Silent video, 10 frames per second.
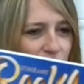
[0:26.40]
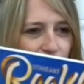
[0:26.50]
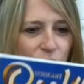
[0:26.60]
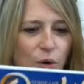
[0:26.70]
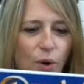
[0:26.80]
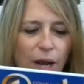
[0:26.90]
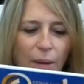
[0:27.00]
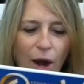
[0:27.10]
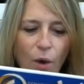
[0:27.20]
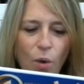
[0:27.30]
a true story
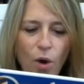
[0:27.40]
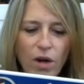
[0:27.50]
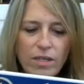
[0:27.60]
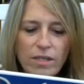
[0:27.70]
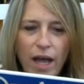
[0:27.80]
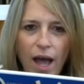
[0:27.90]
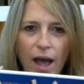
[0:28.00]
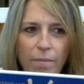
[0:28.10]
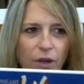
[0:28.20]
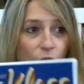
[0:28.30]
about a horse,
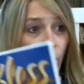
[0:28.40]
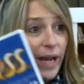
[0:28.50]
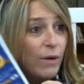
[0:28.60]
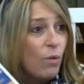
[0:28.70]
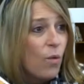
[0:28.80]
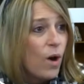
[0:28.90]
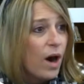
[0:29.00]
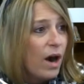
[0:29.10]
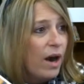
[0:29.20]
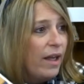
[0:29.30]
the Korean
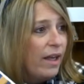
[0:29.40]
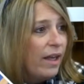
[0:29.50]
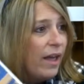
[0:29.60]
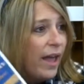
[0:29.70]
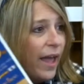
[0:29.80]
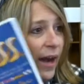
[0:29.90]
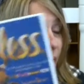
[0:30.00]
War, and